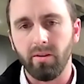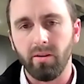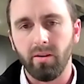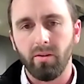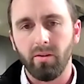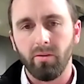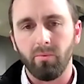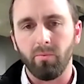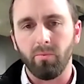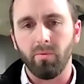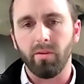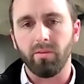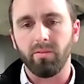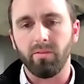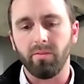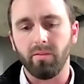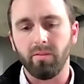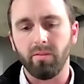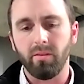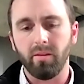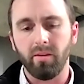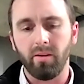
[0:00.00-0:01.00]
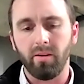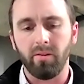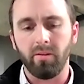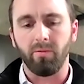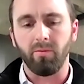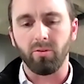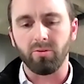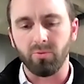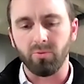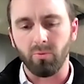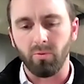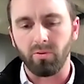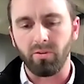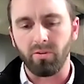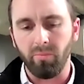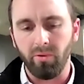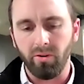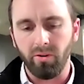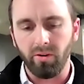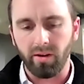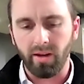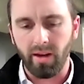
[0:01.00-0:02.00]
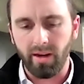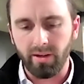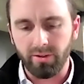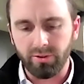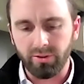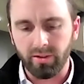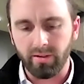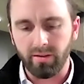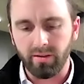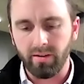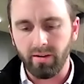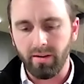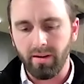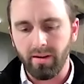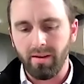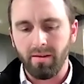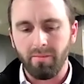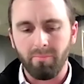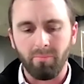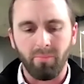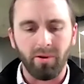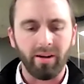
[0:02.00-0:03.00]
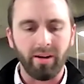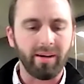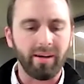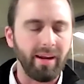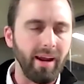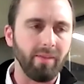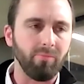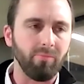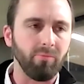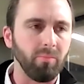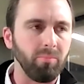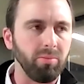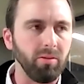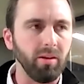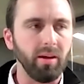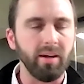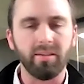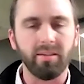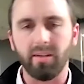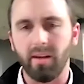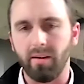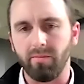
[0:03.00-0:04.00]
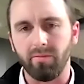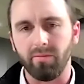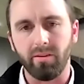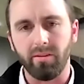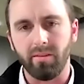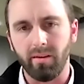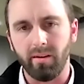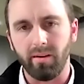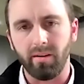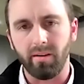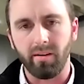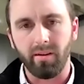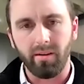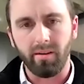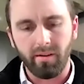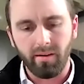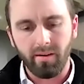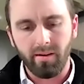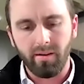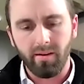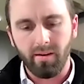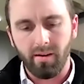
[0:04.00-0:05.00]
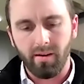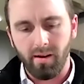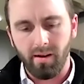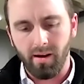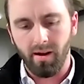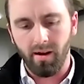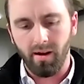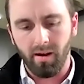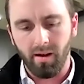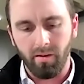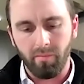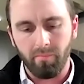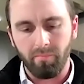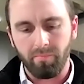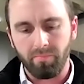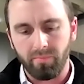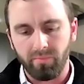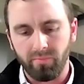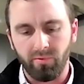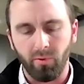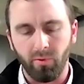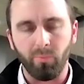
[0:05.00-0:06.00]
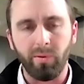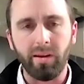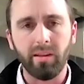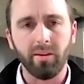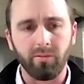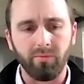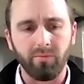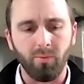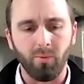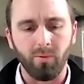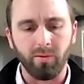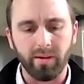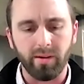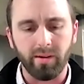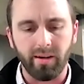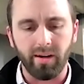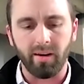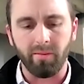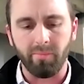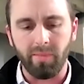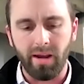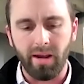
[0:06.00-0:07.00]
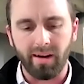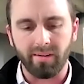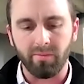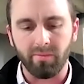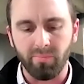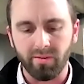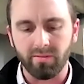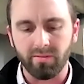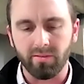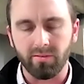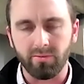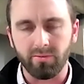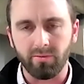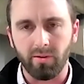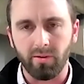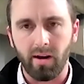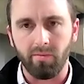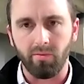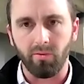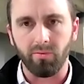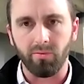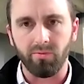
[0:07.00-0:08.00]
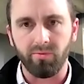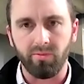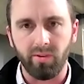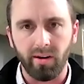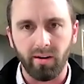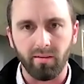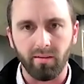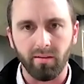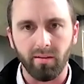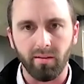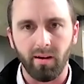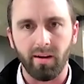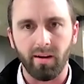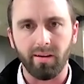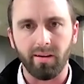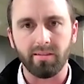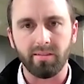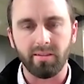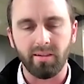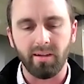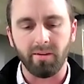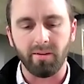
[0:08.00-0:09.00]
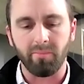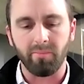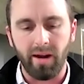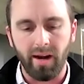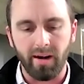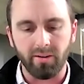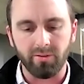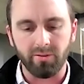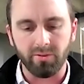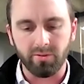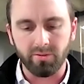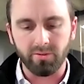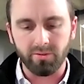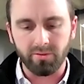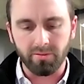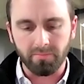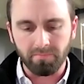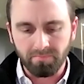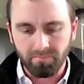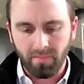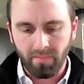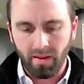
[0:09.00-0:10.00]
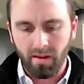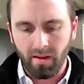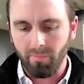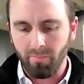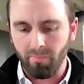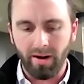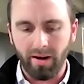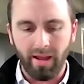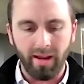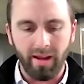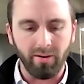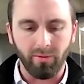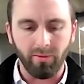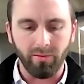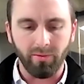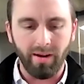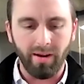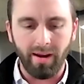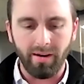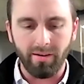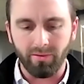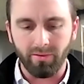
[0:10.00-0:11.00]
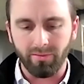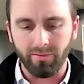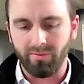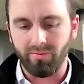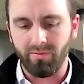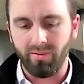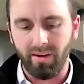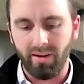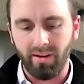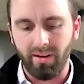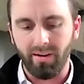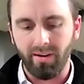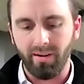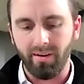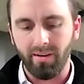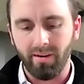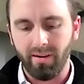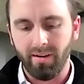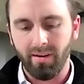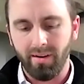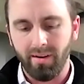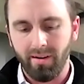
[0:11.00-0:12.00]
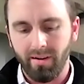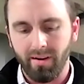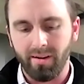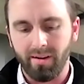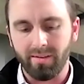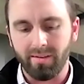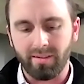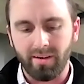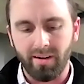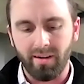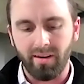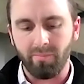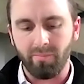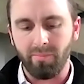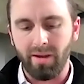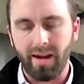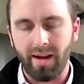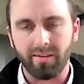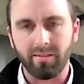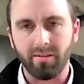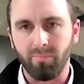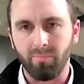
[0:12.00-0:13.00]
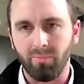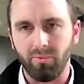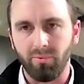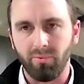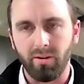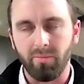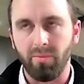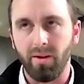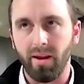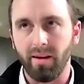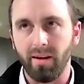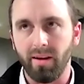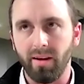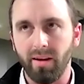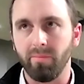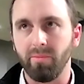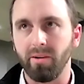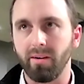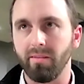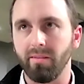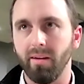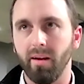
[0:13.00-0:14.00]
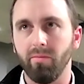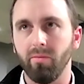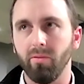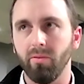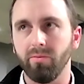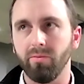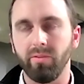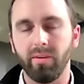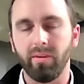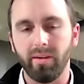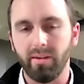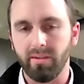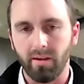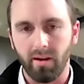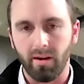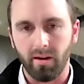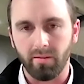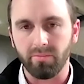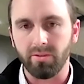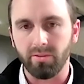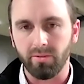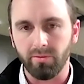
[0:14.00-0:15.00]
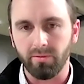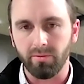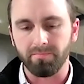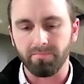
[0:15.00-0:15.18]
with virtual communication, but it can't replace everything. So we look forward to getting back to business travel, seeing clients, seeing managers, but I don't see us getting back to pre-pandemic levels anytime soon.